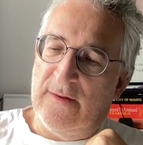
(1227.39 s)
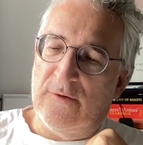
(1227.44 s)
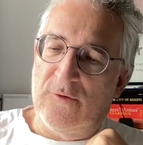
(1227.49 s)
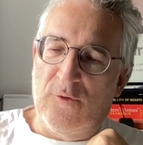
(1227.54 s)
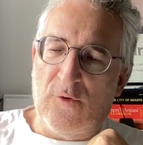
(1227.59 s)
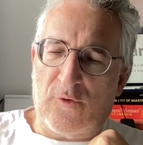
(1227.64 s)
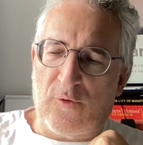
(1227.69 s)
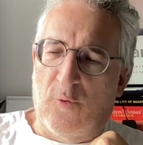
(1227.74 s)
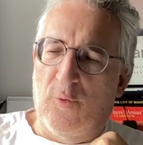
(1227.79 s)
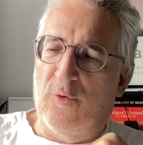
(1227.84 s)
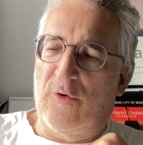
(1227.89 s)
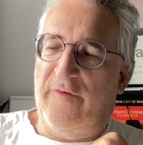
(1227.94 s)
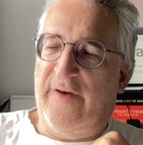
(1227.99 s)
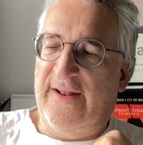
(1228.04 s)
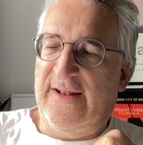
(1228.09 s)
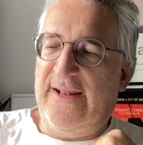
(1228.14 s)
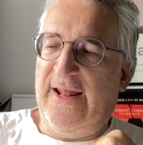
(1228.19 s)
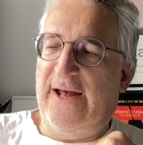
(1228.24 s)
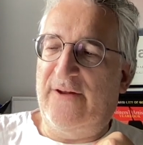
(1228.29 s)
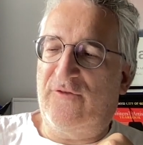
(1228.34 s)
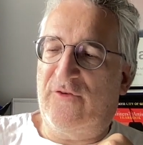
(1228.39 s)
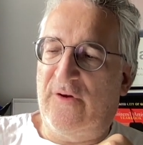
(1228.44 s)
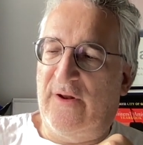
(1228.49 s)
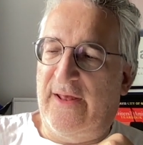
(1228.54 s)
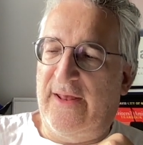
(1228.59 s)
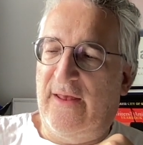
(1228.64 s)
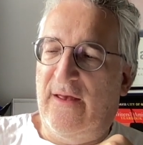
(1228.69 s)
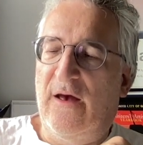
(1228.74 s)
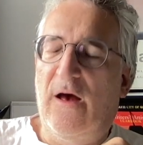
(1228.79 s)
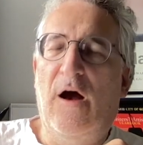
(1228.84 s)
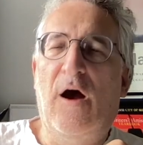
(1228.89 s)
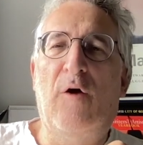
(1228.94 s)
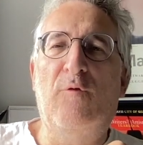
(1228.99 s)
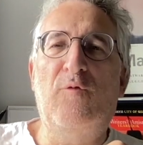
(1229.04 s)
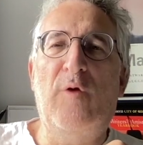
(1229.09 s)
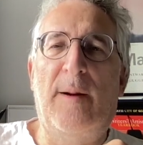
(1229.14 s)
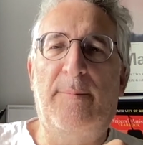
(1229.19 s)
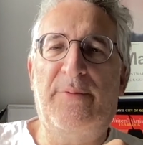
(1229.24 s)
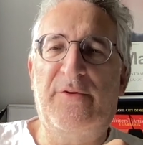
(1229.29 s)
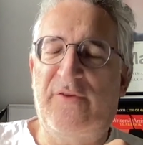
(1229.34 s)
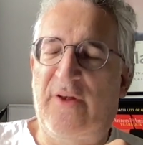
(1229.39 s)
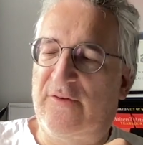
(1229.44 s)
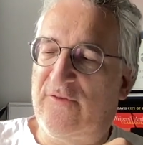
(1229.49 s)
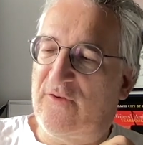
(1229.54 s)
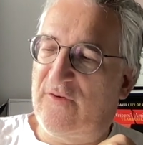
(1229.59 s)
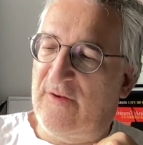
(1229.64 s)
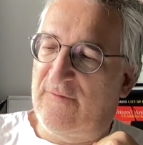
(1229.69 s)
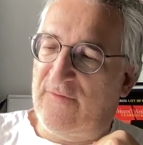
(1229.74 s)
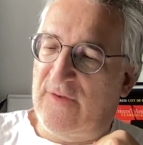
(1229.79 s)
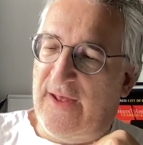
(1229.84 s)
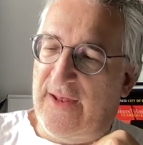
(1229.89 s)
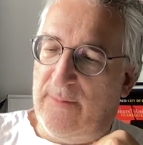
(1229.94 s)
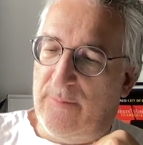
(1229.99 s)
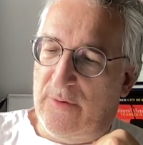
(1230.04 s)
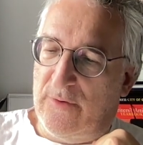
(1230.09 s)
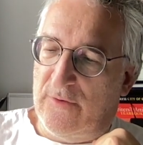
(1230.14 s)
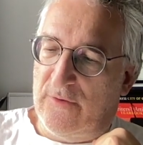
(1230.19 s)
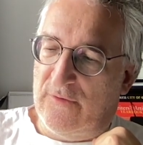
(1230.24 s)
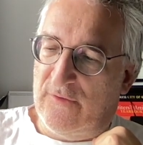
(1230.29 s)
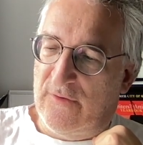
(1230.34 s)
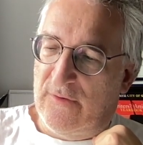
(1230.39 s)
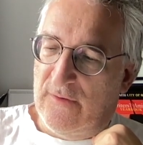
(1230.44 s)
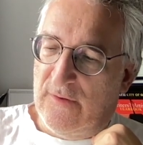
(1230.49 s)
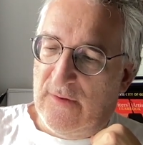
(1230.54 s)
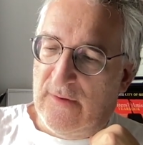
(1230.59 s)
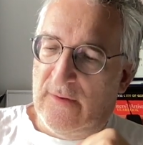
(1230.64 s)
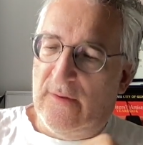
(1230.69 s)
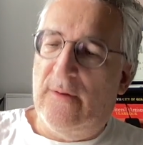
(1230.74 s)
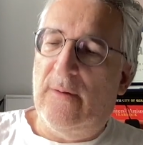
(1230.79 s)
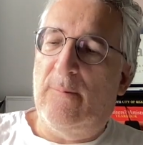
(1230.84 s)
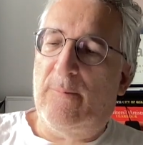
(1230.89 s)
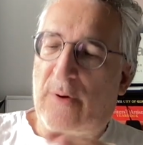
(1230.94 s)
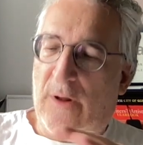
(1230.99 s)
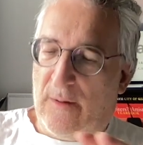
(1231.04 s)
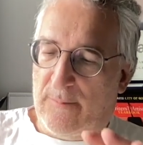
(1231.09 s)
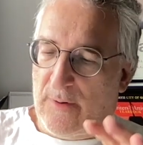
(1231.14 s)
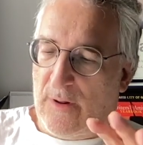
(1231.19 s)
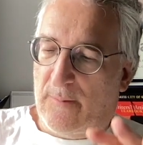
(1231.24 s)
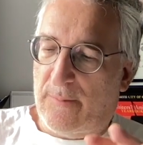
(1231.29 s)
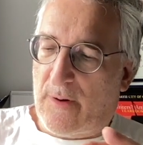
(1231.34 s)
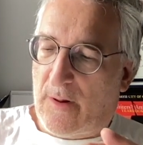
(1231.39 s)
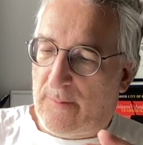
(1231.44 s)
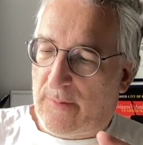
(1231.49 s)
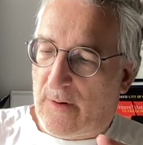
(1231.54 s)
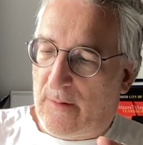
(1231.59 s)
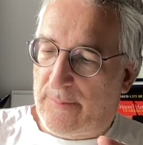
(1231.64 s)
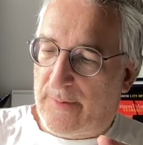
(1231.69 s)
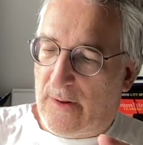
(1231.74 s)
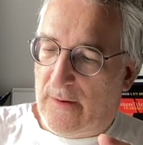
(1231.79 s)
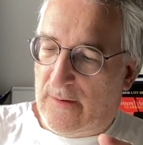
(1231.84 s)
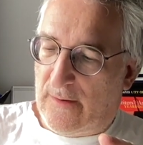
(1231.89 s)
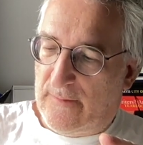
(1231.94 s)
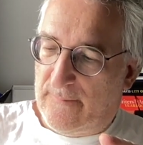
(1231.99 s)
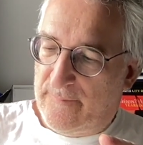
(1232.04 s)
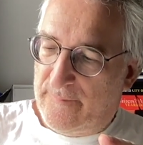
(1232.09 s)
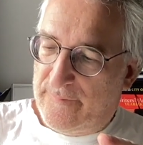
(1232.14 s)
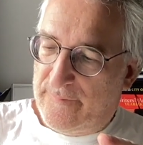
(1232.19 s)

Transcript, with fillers: Not all of it, naturally. A representative neighbourhood. Blah, blah, blah, blah, blah.